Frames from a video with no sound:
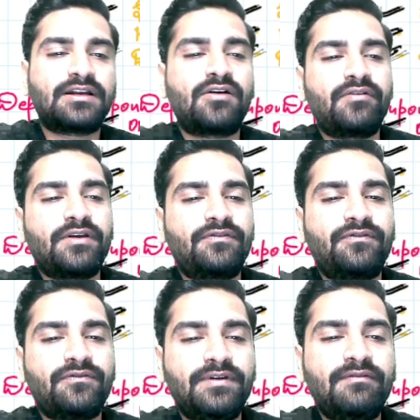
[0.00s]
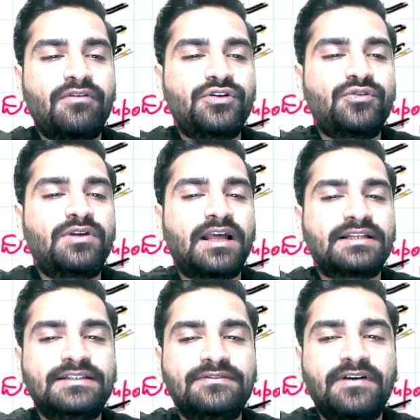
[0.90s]
Now if we want to
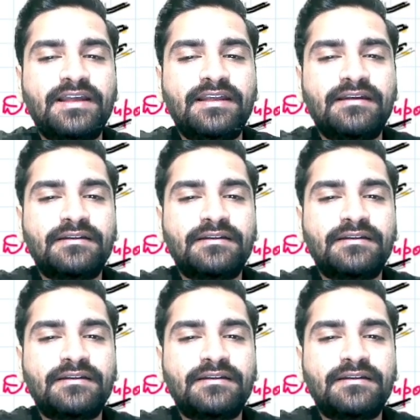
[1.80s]
classify